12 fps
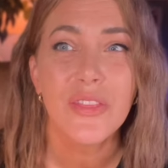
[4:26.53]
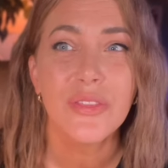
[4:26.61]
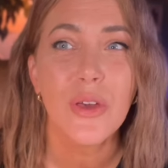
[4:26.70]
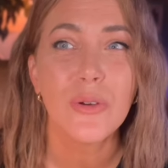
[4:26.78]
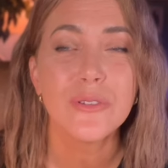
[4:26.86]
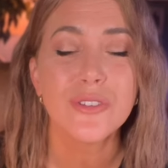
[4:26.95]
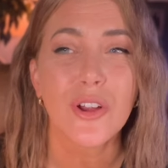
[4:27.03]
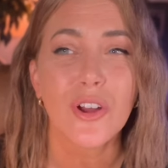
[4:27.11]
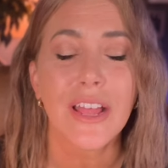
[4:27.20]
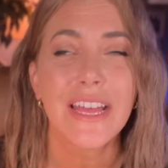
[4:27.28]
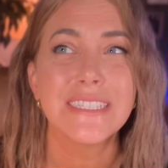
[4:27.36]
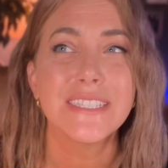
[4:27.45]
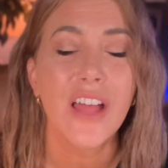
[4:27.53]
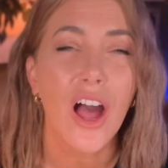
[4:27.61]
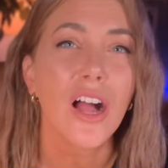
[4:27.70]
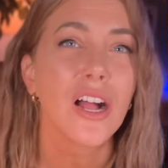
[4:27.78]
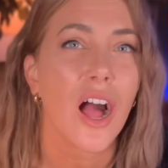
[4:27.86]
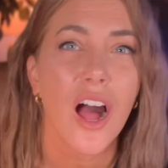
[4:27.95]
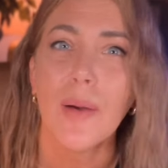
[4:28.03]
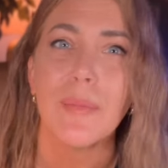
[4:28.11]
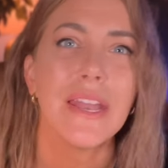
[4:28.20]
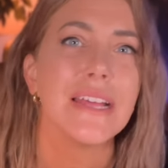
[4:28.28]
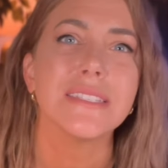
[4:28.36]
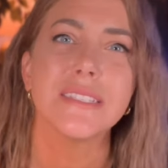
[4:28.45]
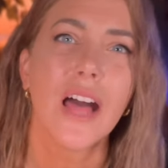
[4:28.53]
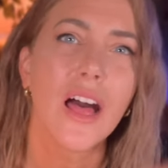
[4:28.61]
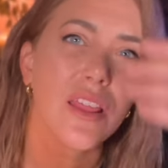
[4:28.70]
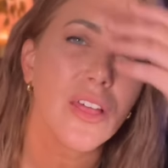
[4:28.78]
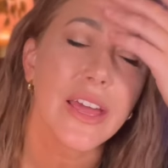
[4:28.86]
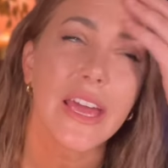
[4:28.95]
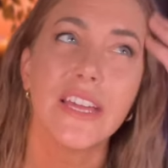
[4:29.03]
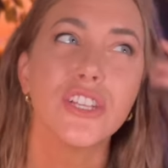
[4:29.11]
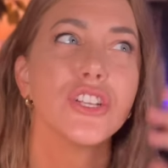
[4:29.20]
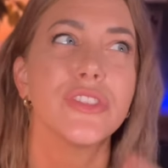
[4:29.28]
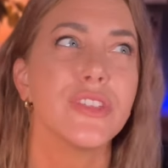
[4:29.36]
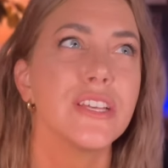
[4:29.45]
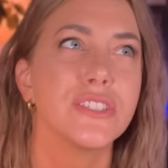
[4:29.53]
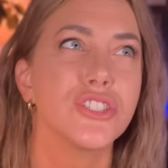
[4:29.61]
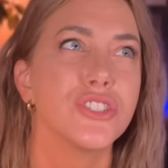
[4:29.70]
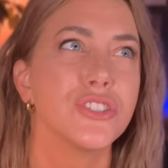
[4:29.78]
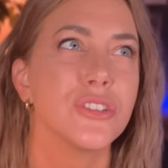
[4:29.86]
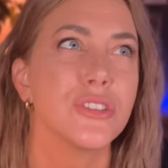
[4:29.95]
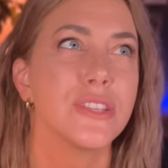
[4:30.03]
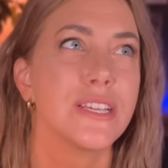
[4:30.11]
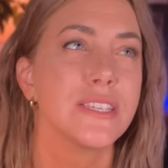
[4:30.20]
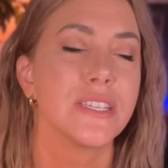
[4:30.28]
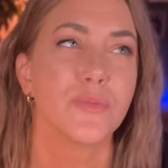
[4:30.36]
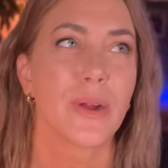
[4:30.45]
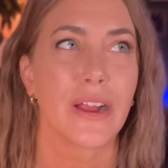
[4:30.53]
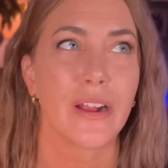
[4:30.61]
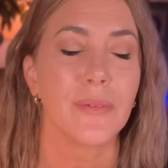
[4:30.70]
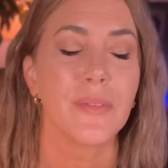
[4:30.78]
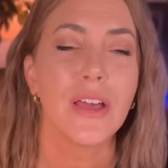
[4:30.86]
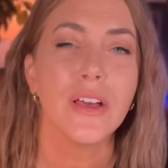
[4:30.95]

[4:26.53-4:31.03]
those are it's not common it's not like it this this is rare